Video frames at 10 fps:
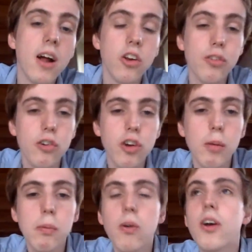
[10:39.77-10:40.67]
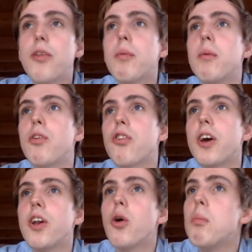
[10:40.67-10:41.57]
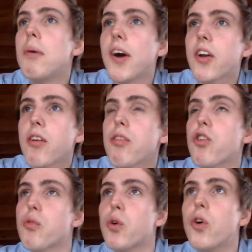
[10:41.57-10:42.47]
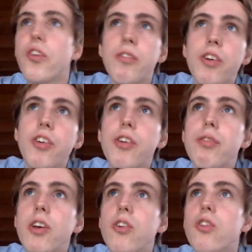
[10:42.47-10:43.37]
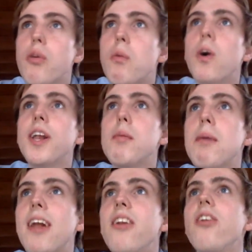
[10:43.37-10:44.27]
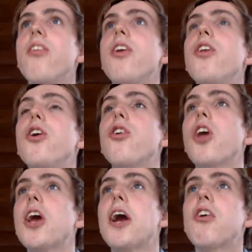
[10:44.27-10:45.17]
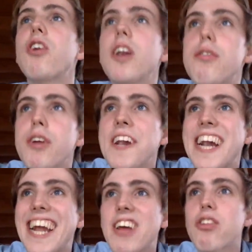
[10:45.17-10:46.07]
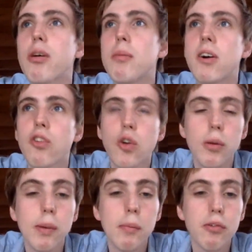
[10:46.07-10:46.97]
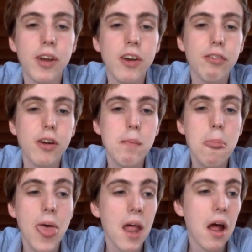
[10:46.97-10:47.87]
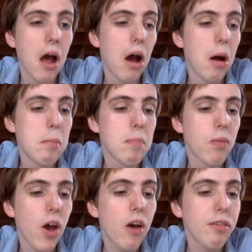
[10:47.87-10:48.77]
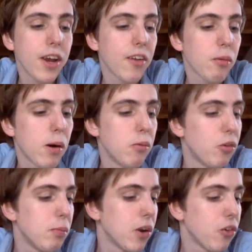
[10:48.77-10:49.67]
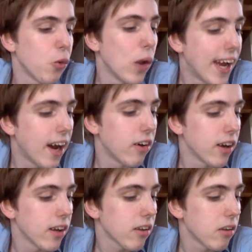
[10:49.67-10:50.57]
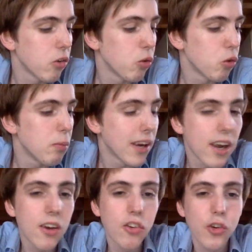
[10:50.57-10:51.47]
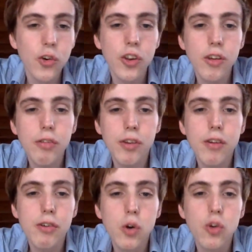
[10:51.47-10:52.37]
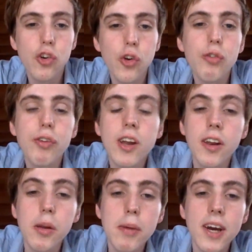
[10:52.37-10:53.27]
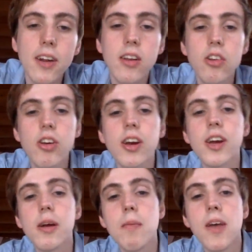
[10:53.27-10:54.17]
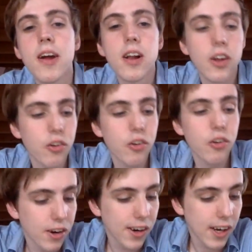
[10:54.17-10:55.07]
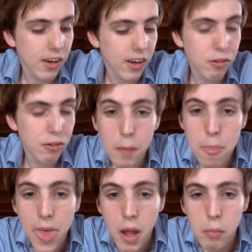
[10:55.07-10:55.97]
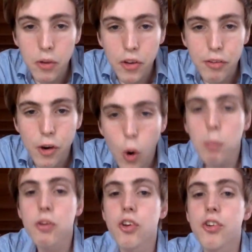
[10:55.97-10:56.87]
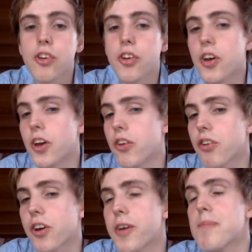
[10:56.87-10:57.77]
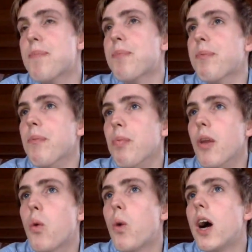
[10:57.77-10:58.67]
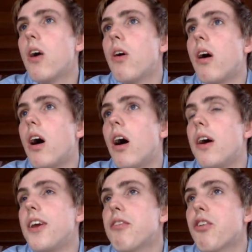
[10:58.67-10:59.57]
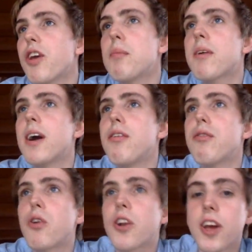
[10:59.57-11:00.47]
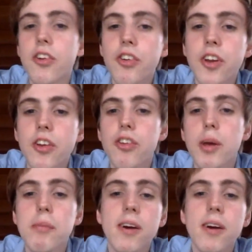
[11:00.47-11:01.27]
So for example, at the moment you say the comparative is a world in which individuals are more independent and don't care significantly less about what other people think of them. Um, I think at the moment you manage to lay out that and to, to make that intuitive, you have a good shot of winning the debate and saying it's a very negative thing. But if you're opposition and you say, well, you have the same craving for attention and the same